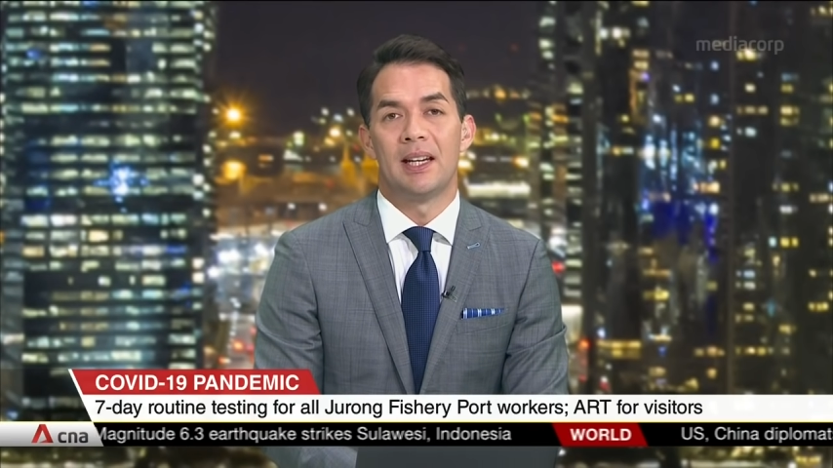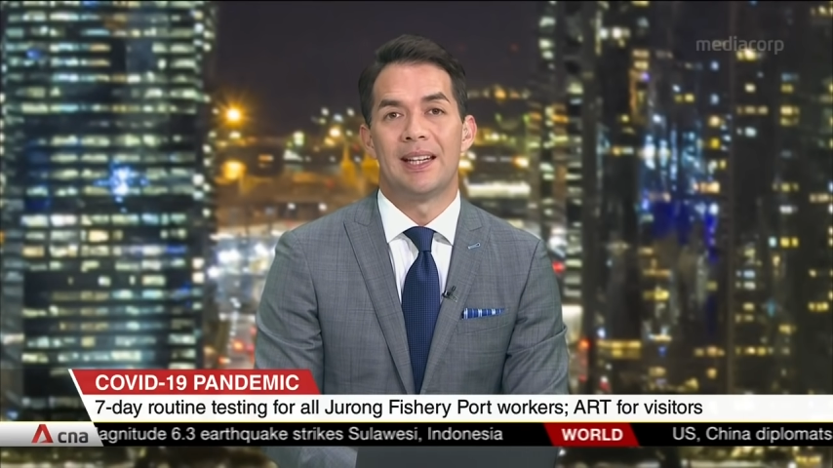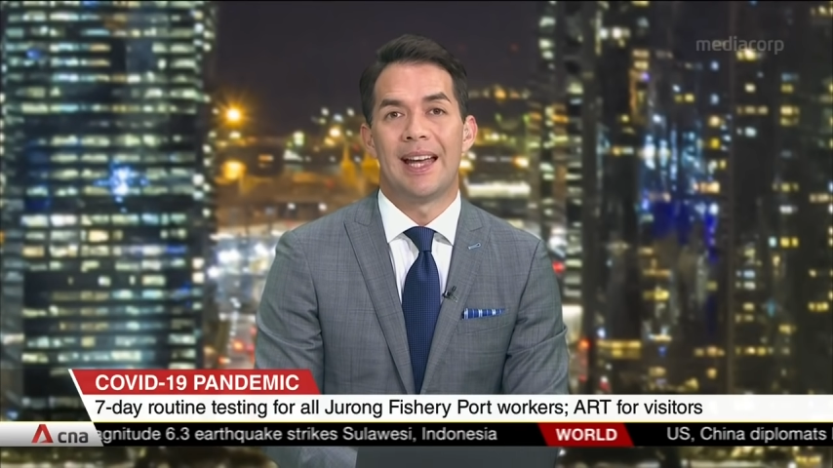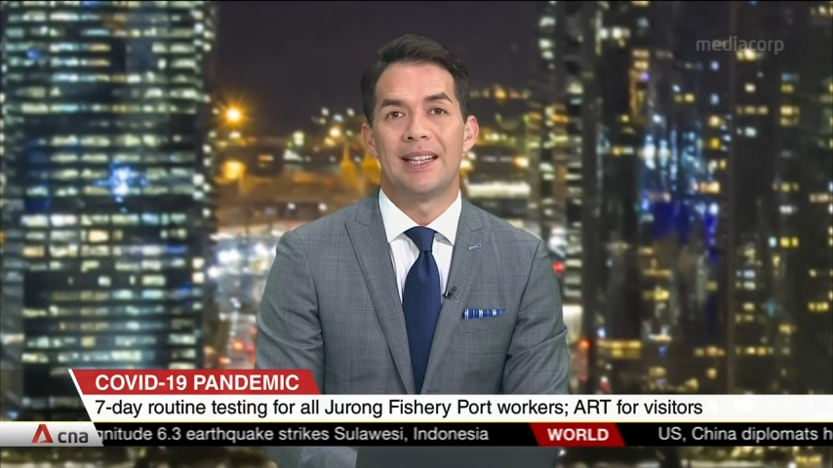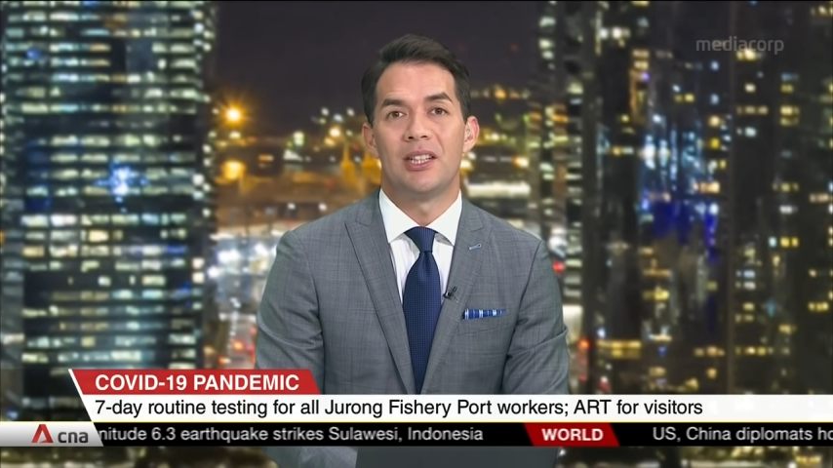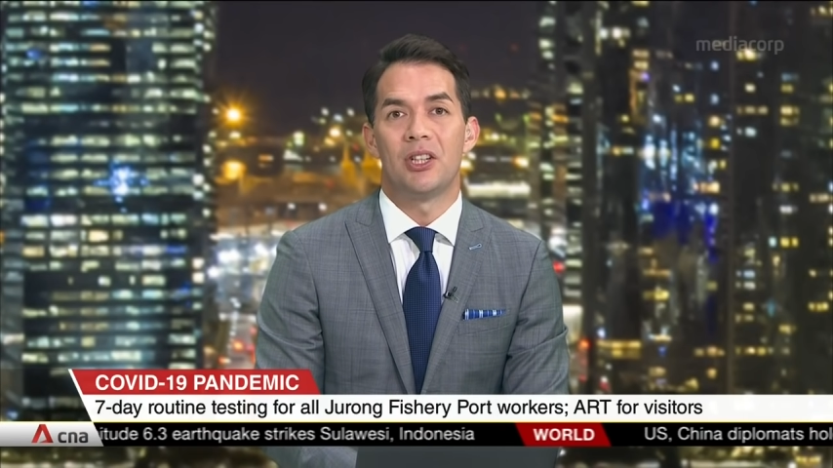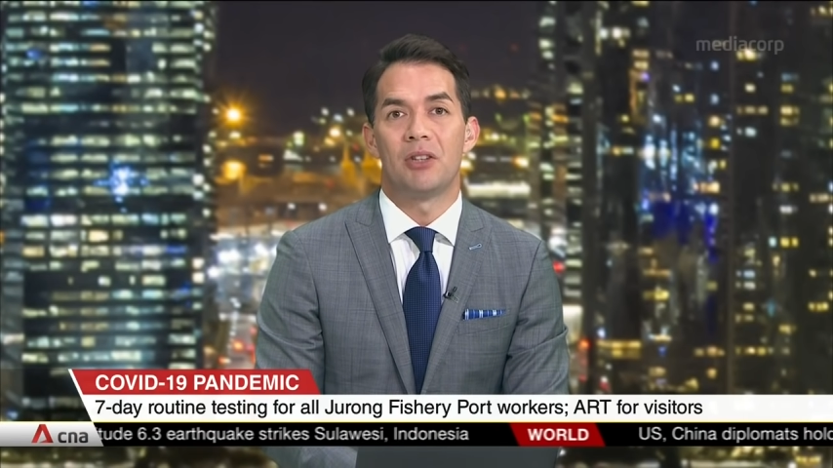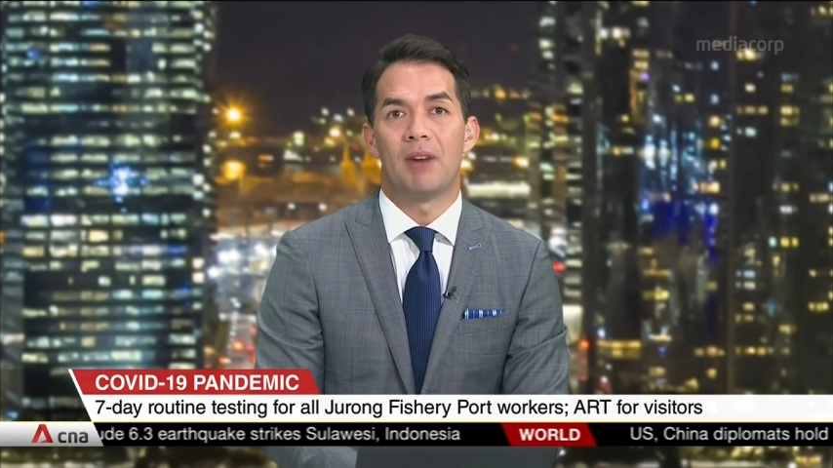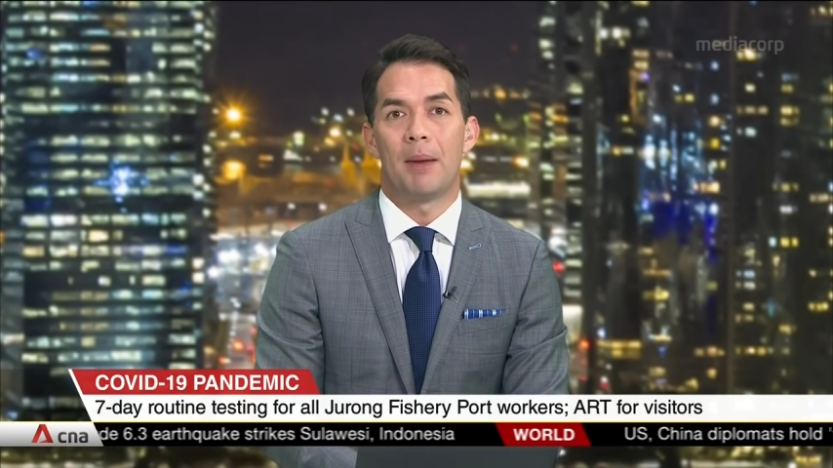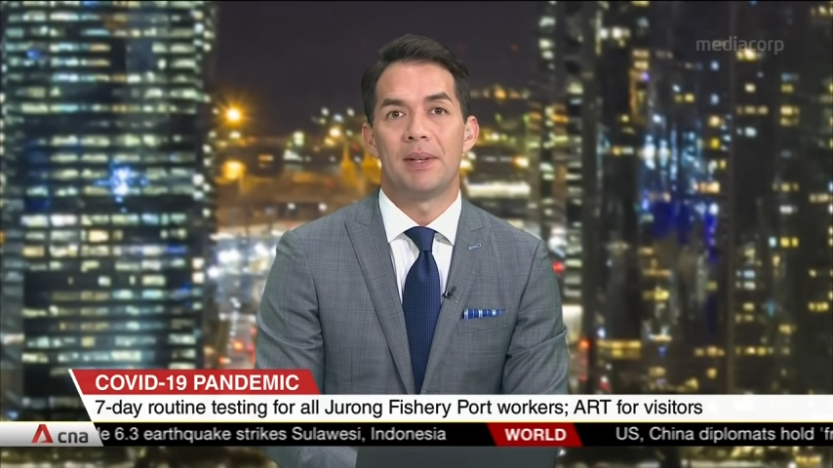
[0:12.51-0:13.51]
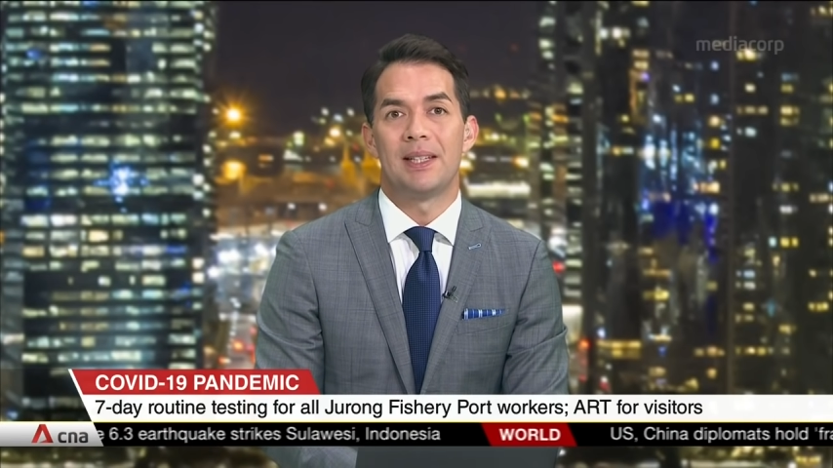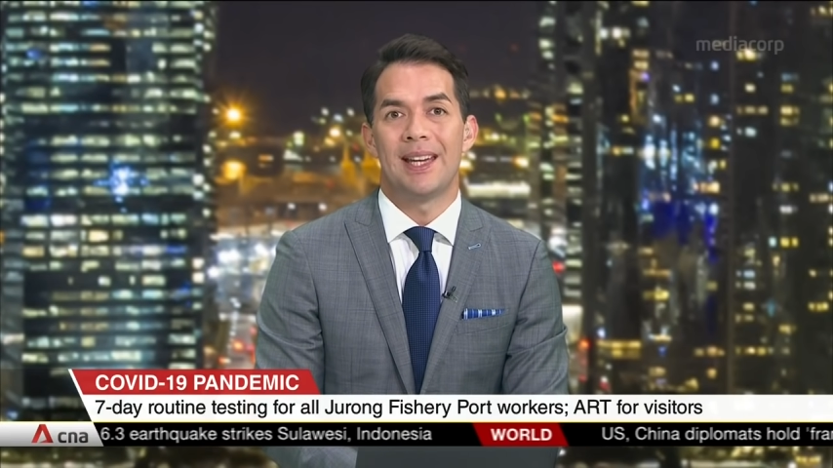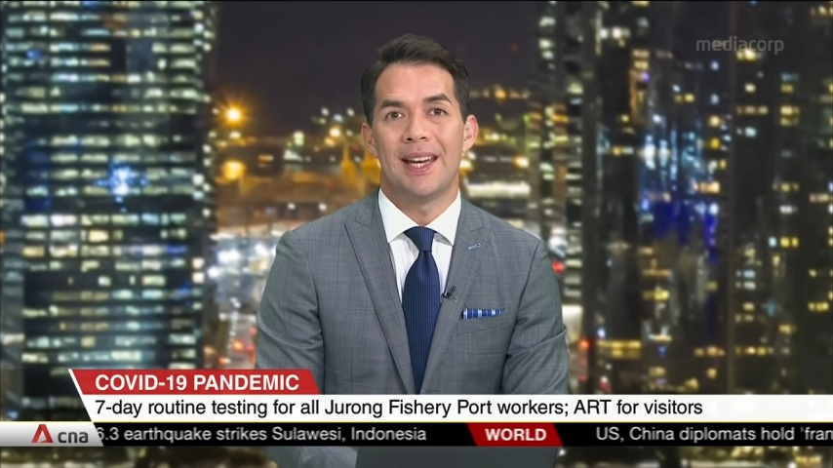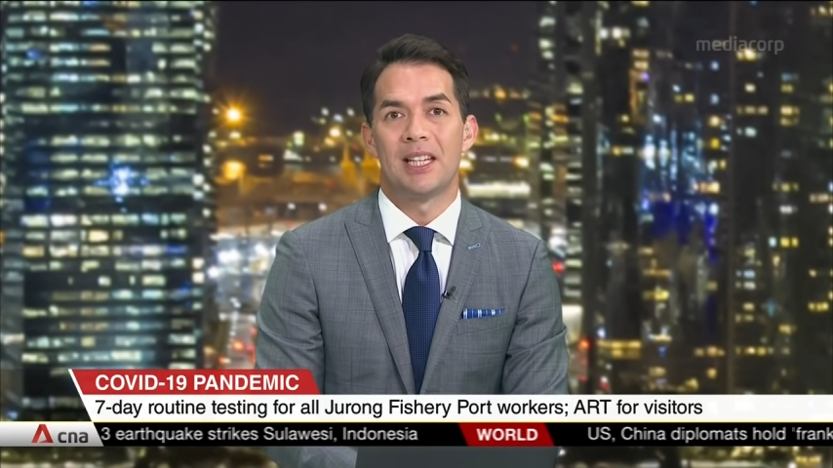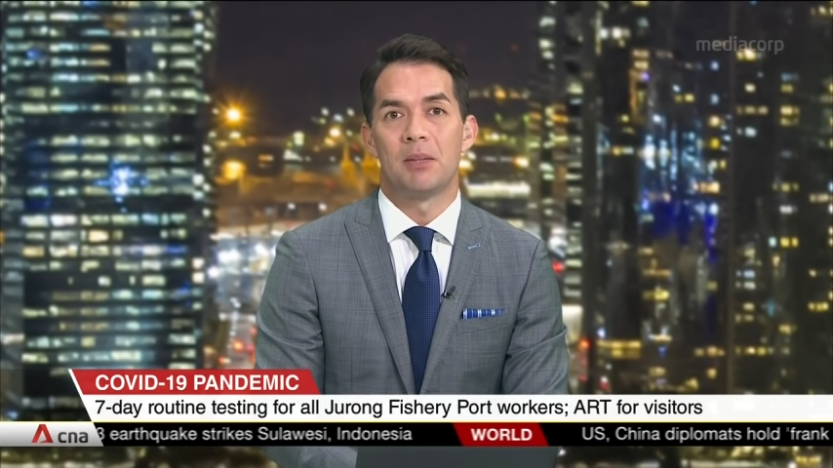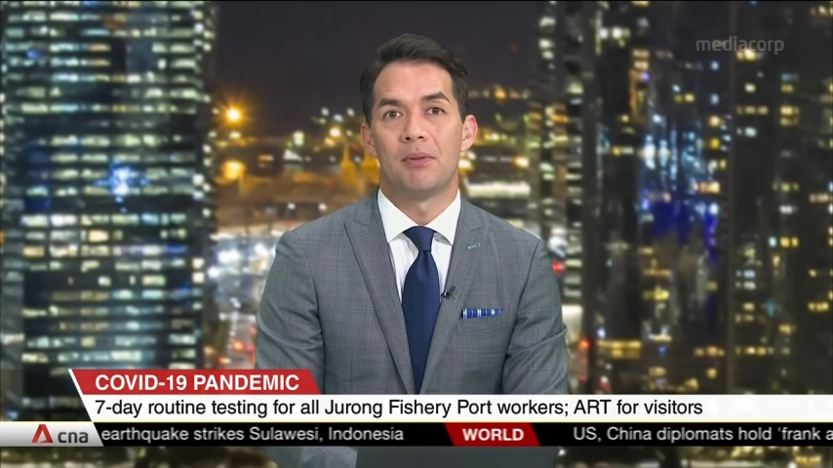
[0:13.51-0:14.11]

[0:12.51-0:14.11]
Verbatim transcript: an antigen rapid test